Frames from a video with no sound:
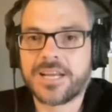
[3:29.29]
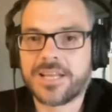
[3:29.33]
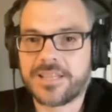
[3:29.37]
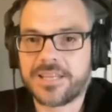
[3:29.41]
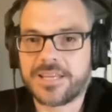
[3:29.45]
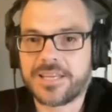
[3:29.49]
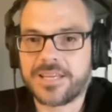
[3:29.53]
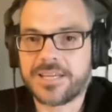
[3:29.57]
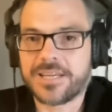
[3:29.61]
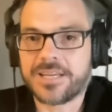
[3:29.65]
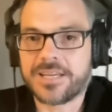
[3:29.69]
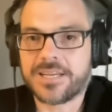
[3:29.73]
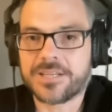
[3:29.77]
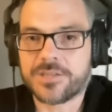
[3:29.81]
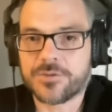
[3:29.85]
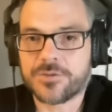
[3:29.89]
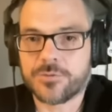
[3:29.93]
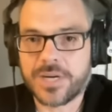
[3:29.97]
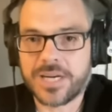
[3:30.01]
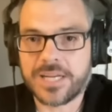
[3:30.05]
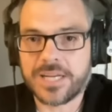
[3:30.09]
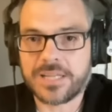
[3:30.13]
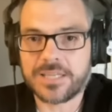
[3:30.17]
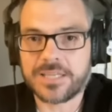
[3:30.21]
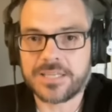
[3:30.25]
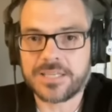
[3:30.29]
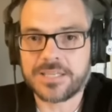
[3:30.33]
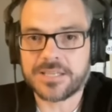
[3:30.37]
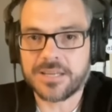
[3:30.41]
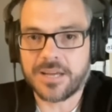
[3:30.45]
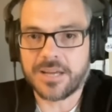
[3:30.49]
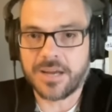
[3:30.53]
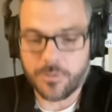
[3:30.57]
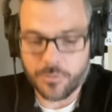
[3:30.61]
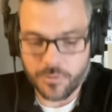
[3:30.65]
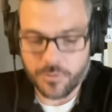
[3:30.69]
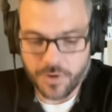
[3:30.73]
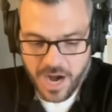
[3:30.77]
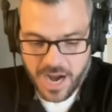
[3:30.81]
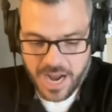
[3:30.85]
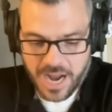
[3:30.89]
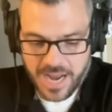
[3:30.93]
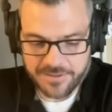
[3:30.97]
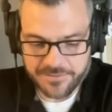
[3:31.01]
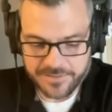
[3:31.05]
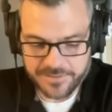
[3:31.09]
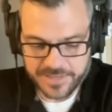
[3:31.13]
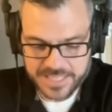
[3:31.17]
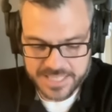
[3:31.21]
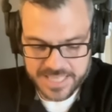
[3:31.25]
The Israelis
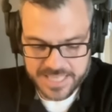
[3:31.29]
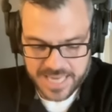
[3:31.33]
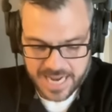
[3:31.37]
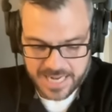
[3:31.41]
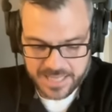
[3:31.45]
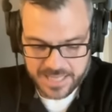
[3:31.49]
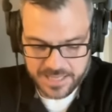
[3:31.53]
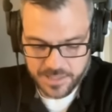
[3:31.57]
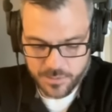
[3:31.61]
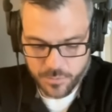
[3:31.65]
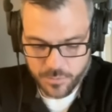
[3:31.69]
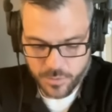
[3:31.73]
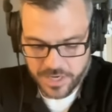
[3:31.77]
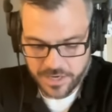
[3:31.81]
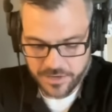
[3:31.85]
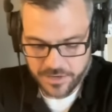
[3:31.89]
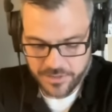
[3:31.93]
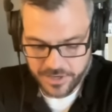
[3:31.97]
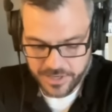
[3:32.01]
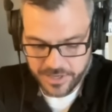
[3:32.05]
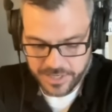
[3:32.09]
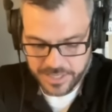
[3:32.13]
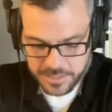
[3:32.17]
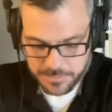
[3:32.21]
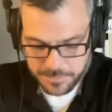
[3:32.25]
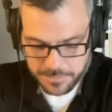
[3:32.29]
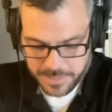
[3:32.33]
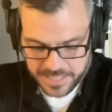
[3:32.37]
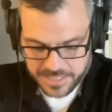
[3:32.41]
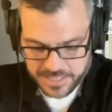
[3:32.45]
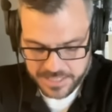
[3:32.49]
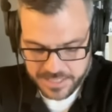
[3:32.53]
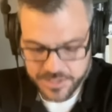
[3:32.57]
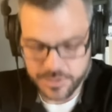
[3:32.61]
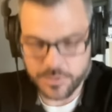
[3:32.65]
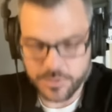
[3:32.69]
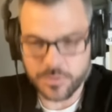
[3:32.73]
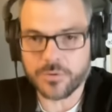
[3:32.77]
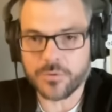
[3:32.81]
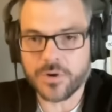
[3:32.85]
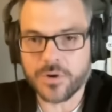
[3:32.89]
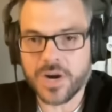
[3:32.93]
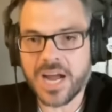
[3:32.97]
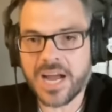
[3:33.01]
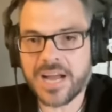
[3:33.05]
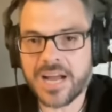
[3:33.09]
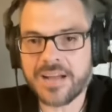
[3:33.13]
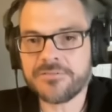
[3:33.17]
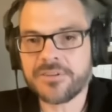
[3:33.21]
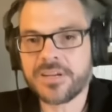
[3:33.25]
arrive exactly where they're expected to
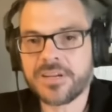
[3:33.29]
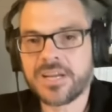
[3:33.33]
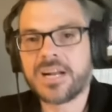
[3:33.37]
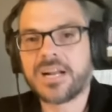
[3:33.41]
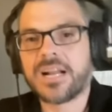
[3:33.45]
arrive,